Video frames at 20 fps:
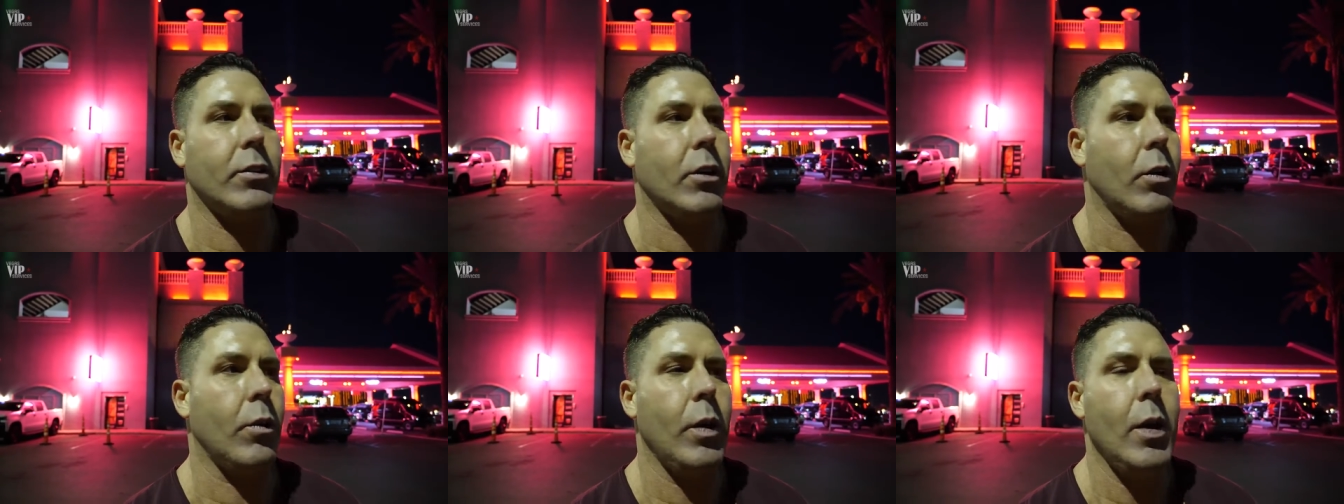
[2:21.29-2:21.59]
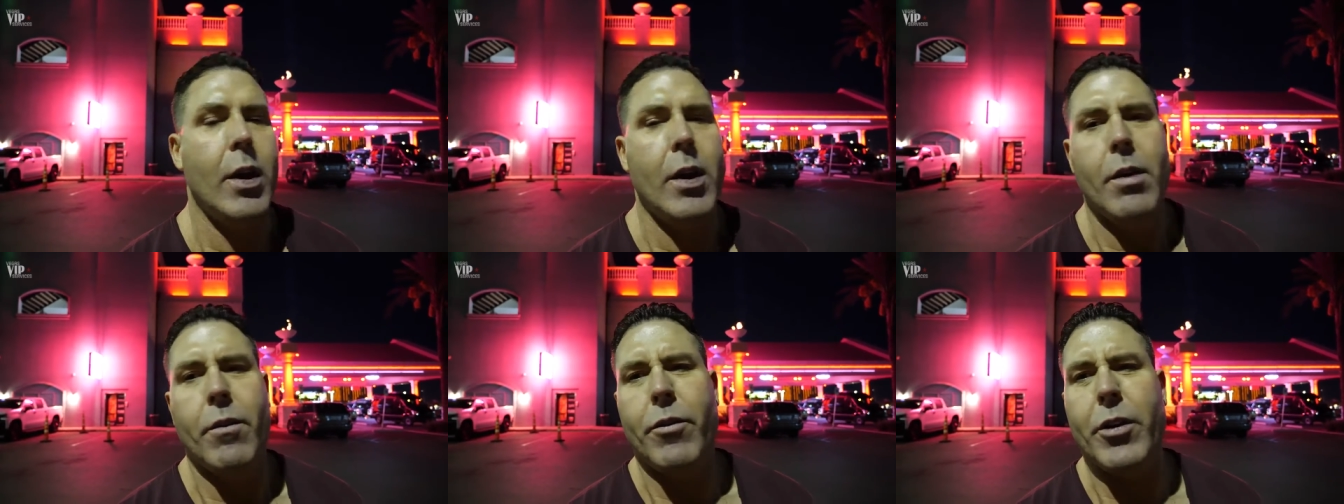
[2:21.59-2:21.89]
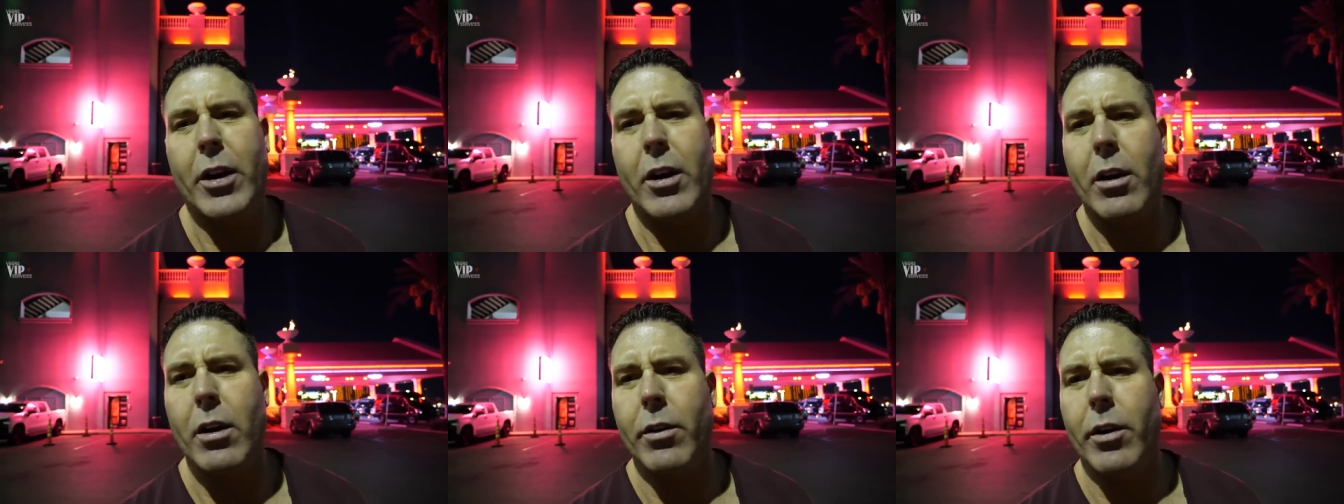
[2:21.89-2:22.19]
So
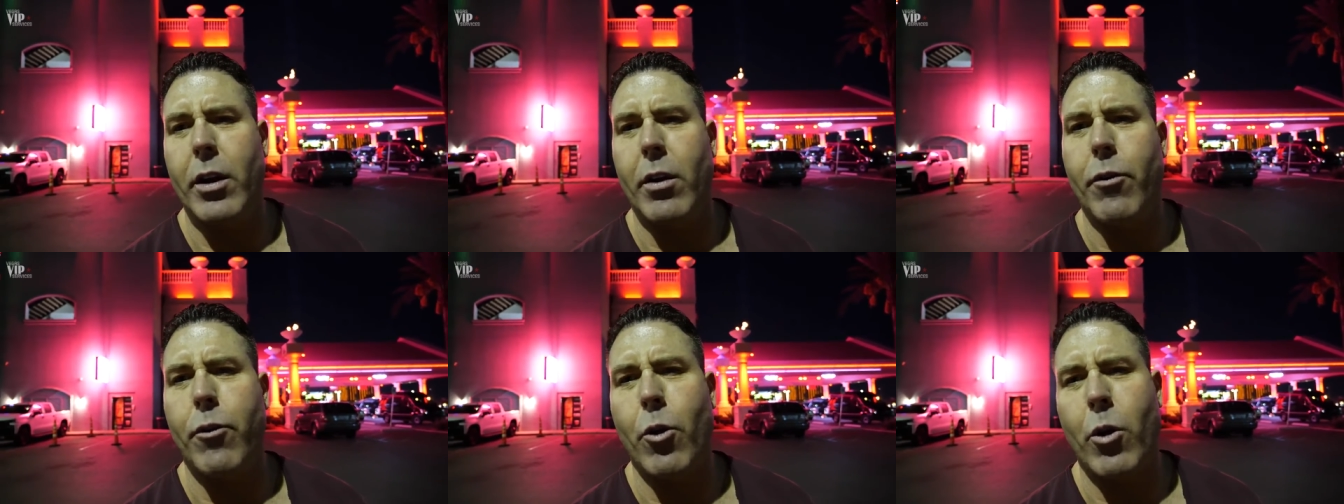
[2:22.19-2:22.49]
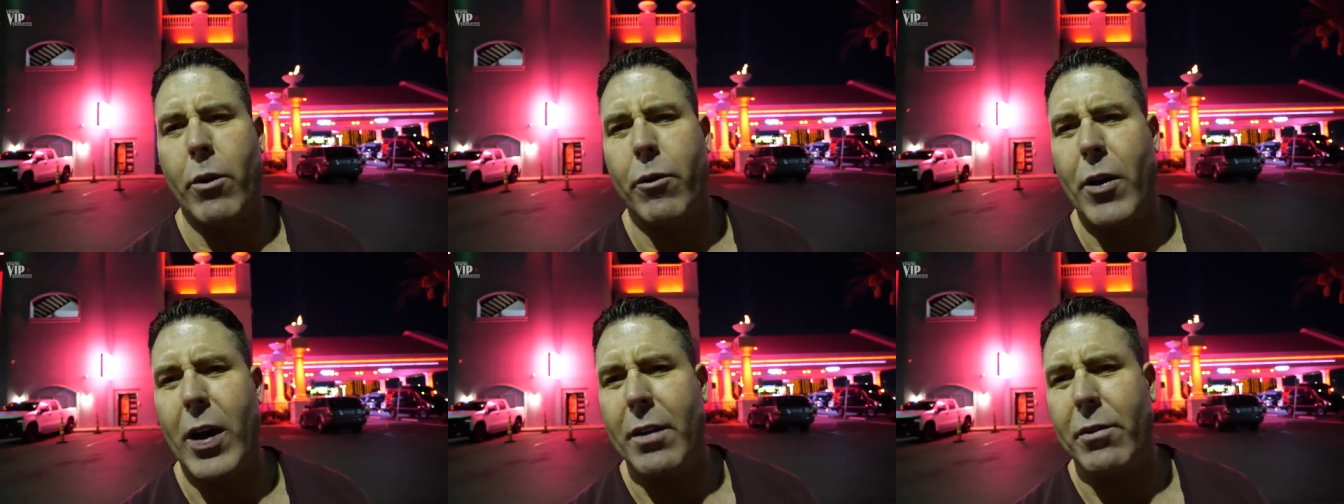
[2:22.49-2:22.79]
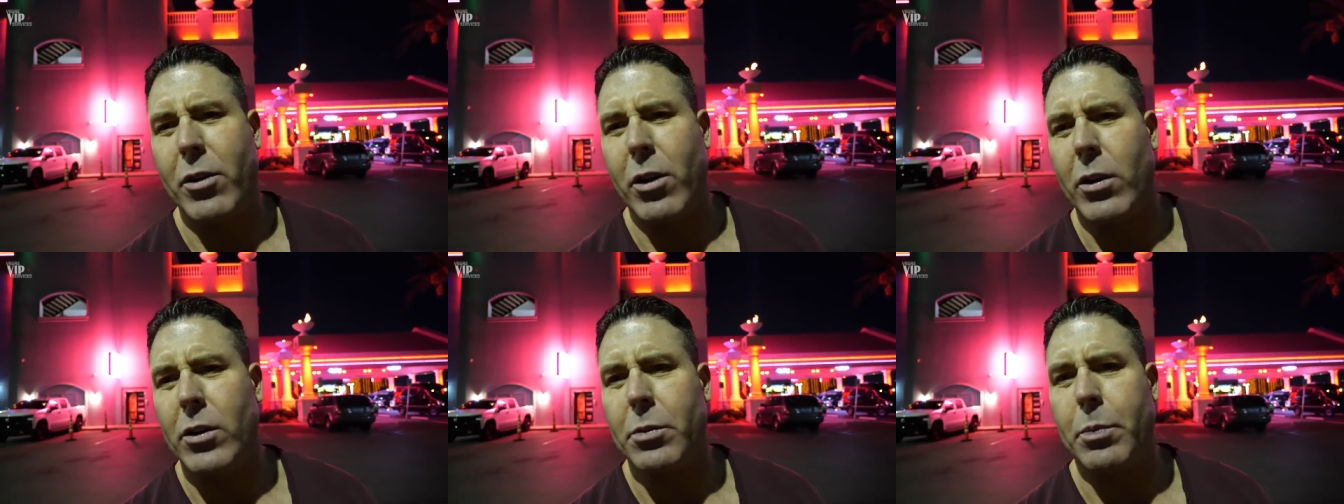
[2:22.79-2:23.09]
figure you know four to
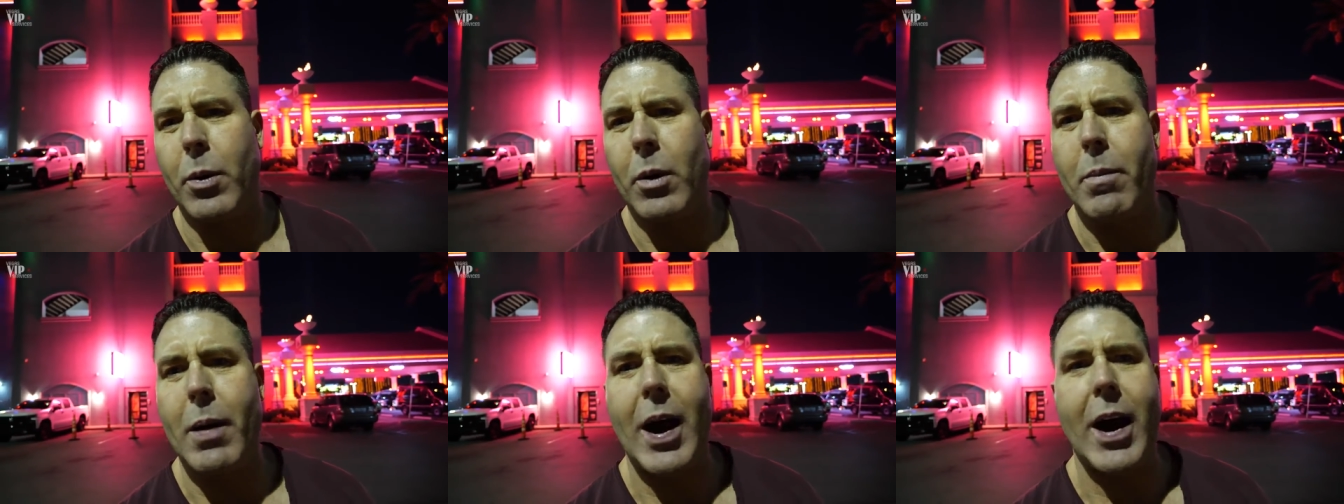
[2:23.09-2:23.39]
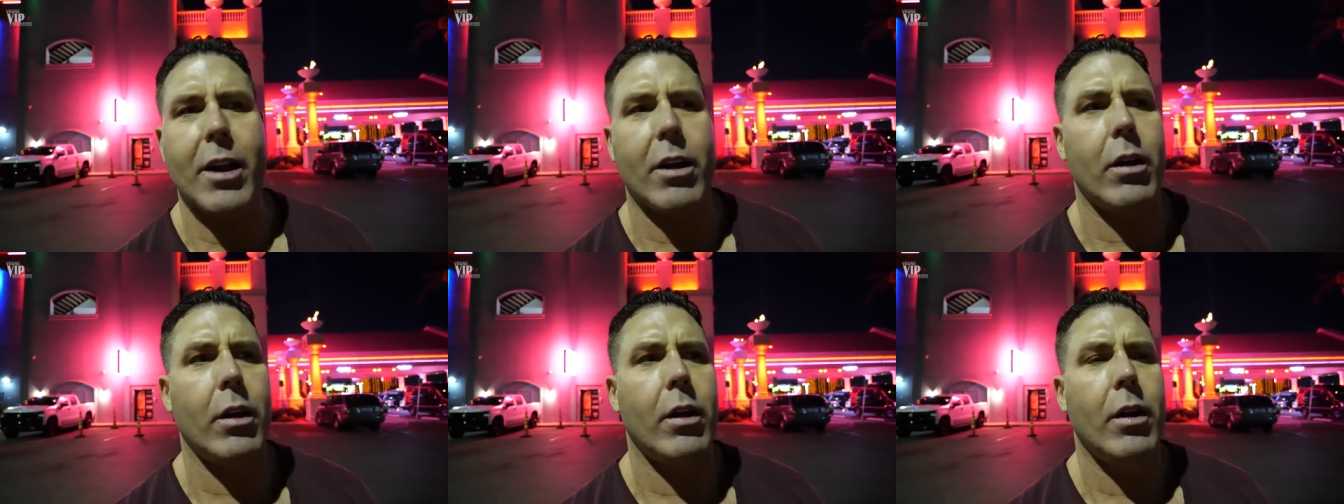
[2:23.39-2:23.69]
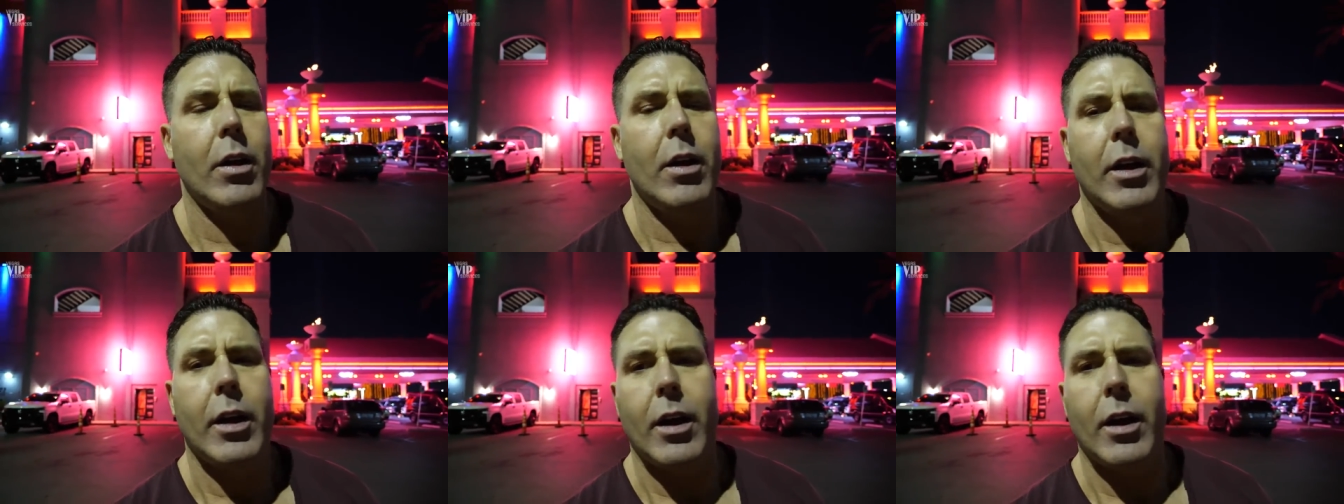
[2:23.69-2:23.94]
five girls per bottle,